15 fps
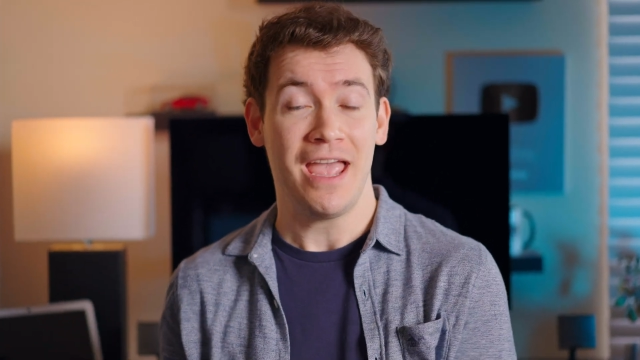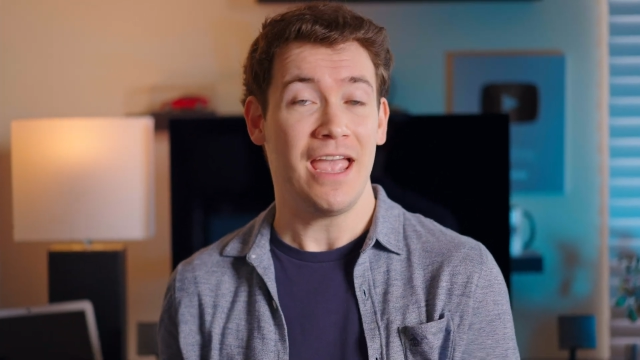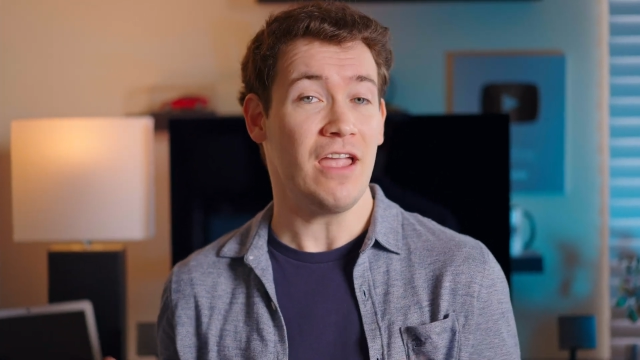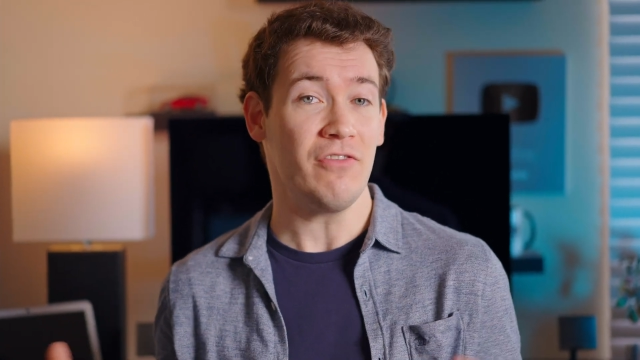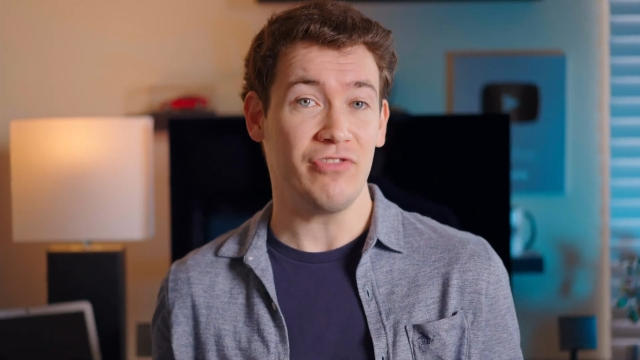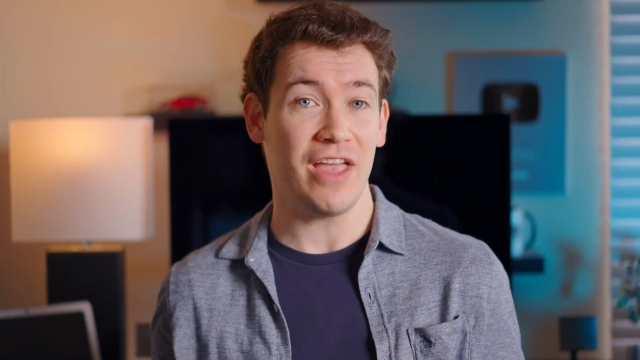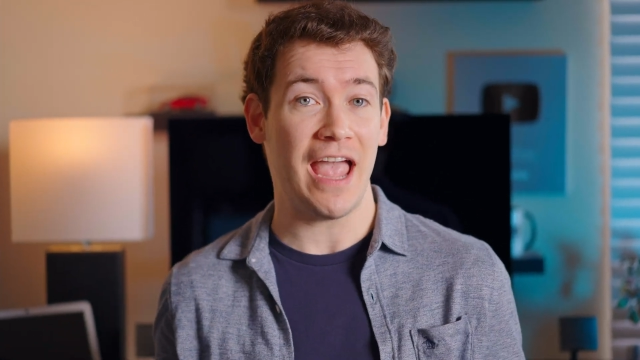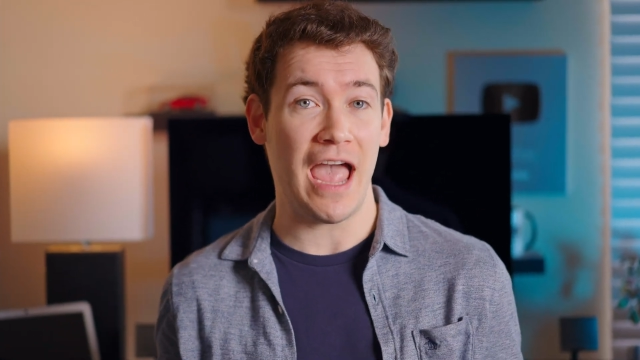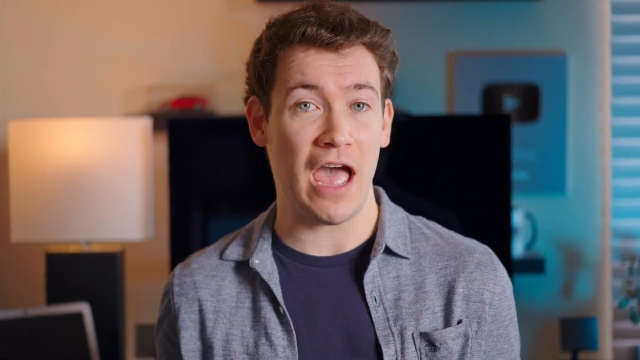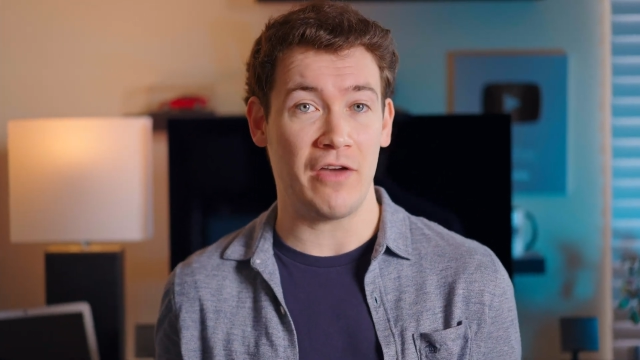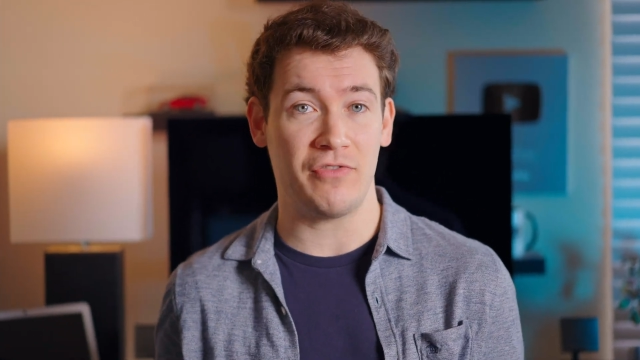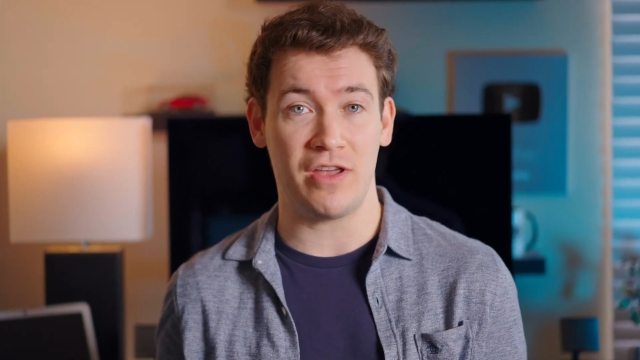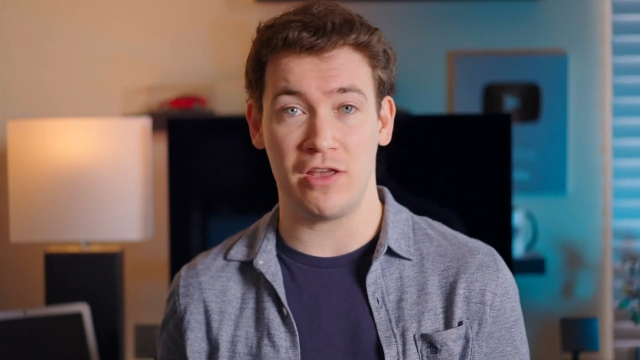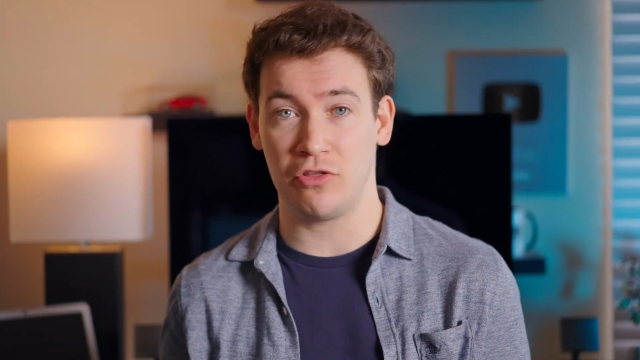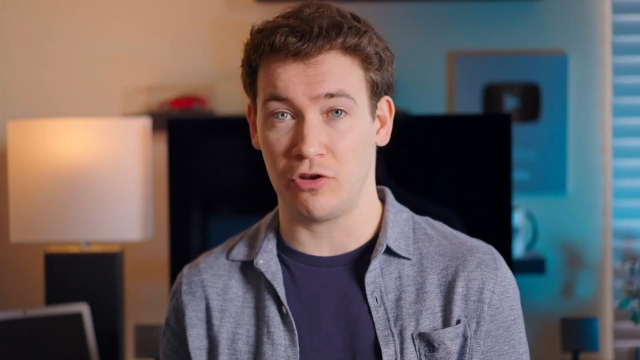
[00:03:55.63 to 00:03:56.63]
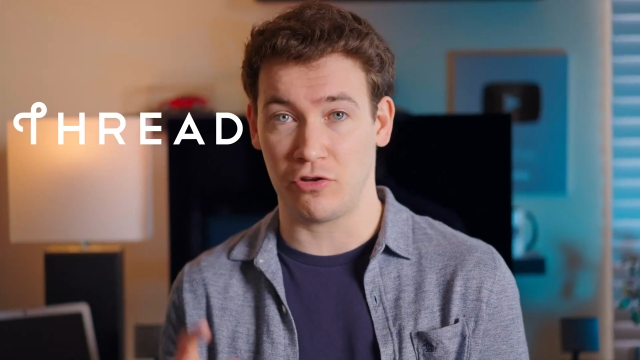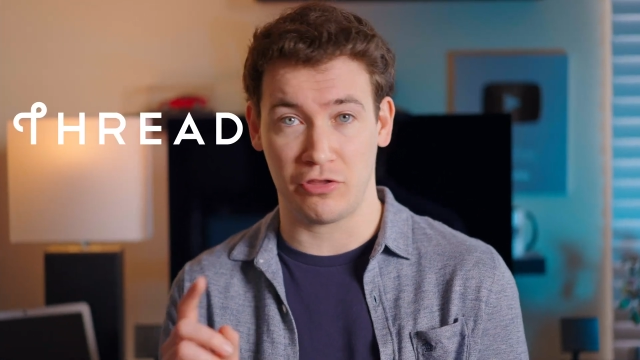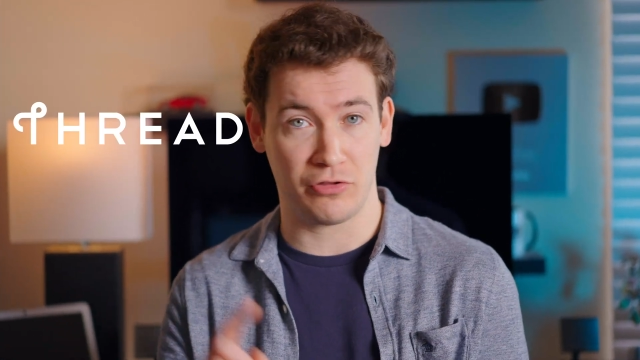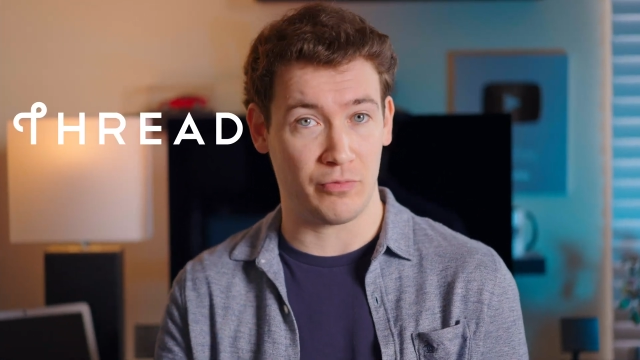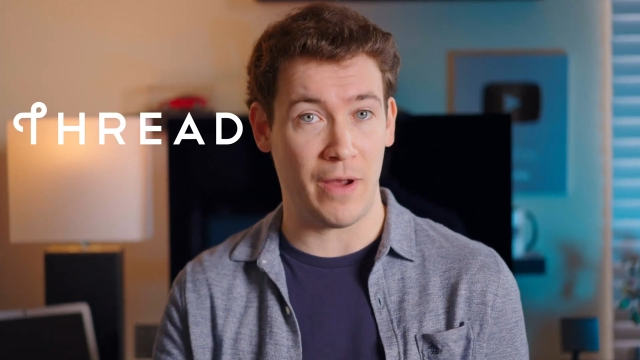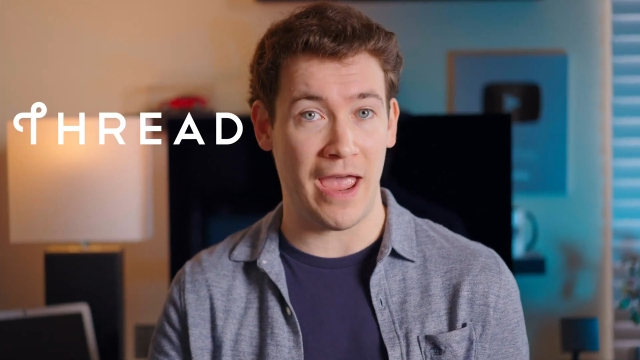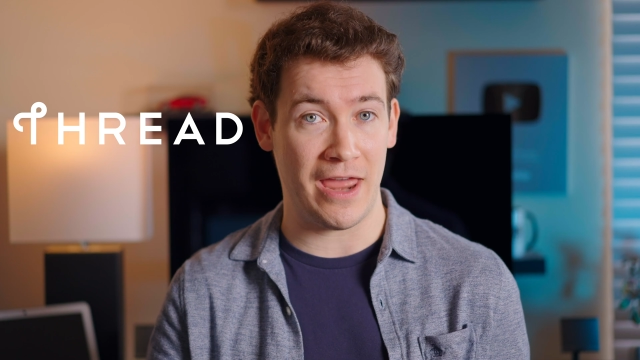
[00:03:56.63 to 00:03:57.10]
if they have either
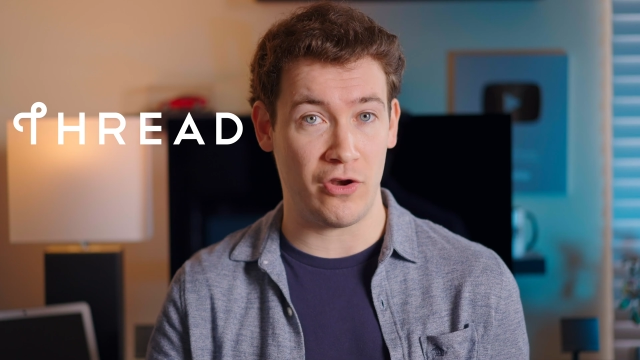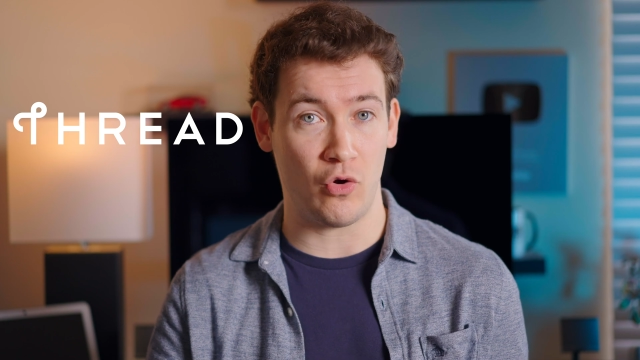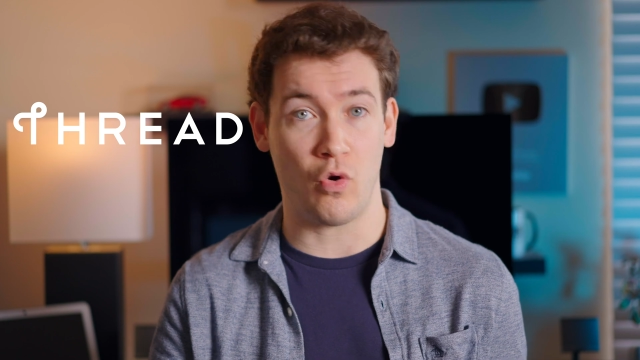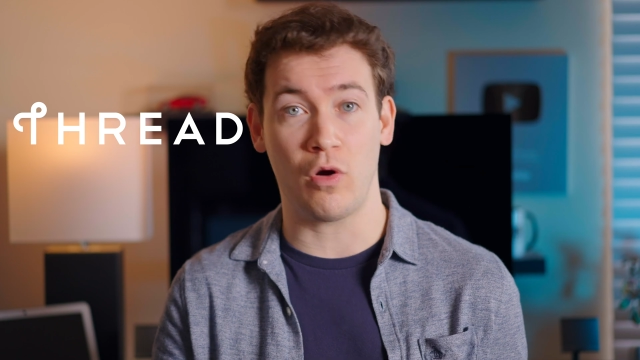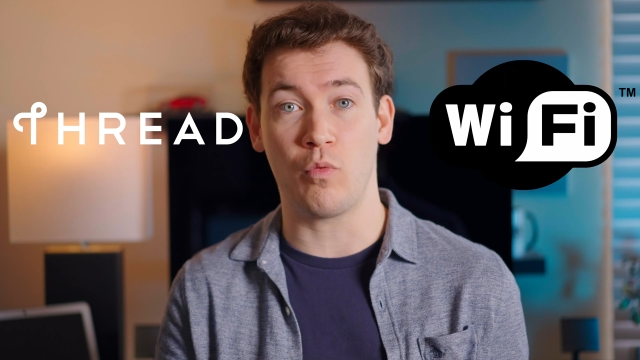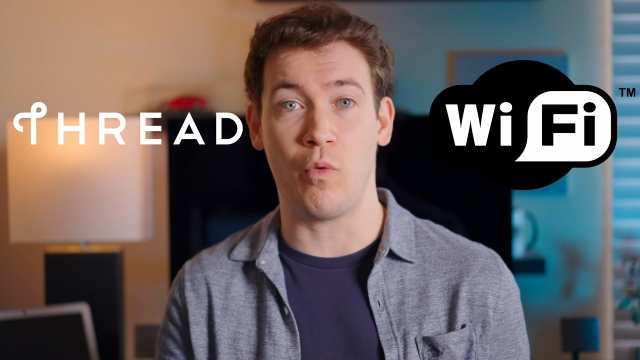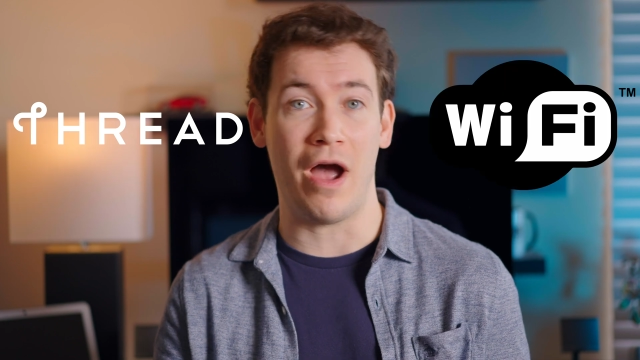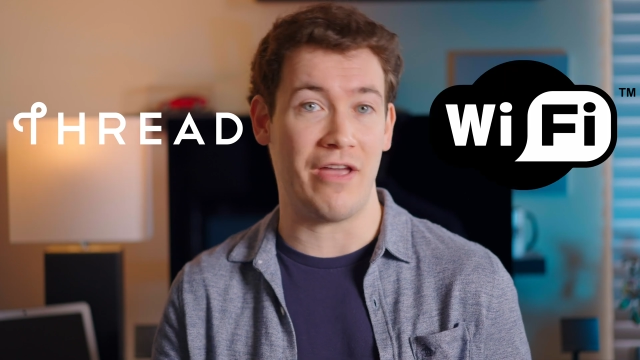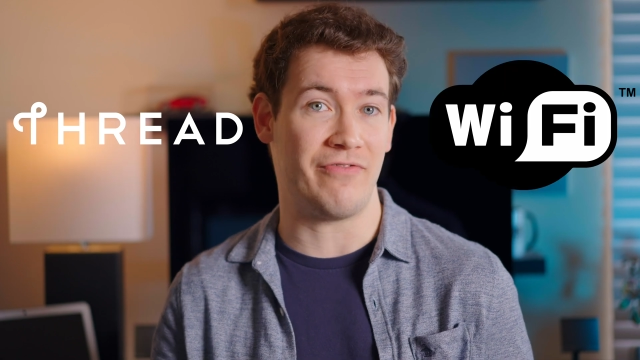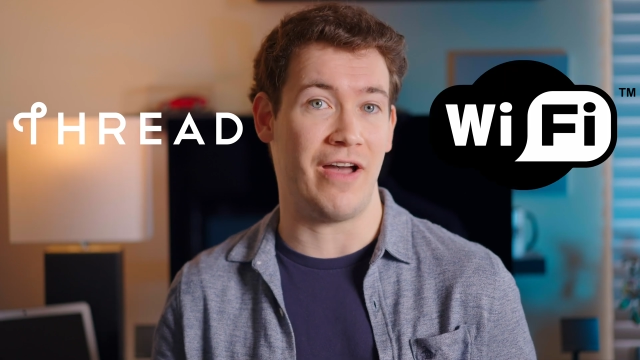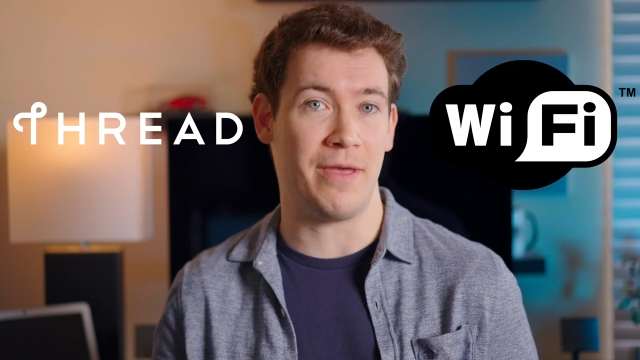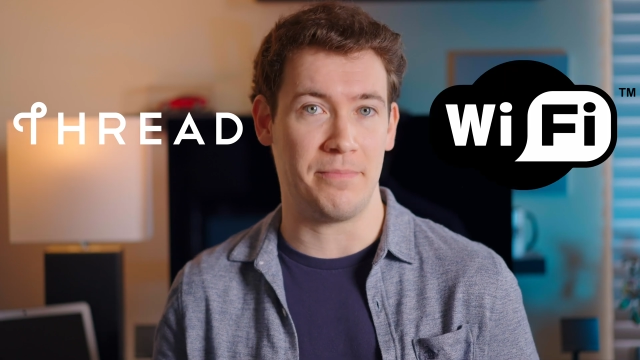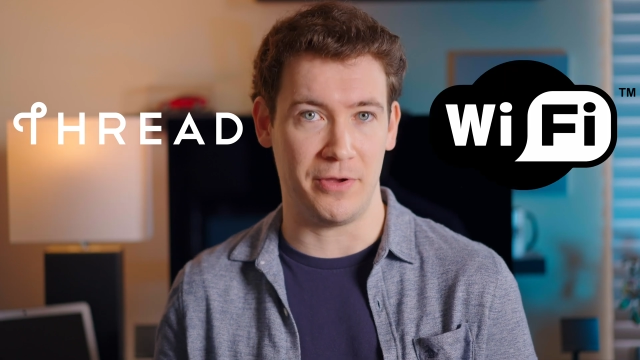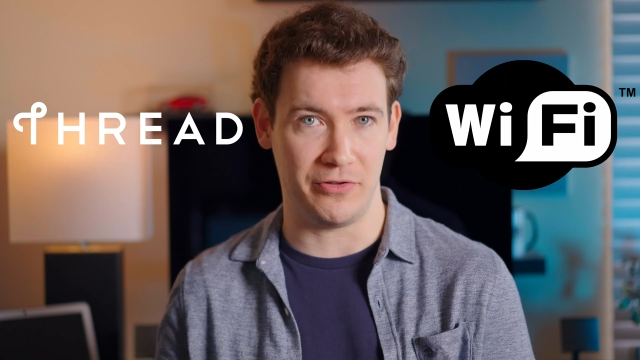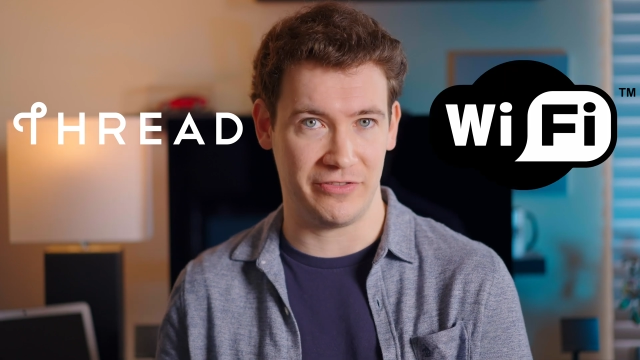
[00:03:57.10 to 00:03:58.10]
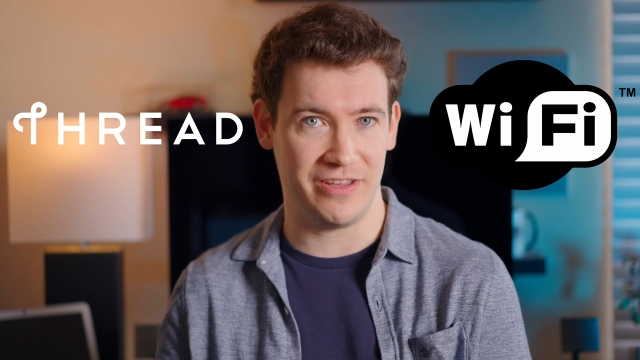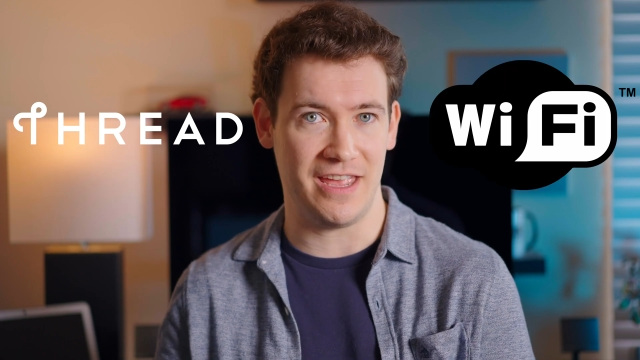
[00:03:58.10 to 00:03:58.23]
Thread or Wi-Fi built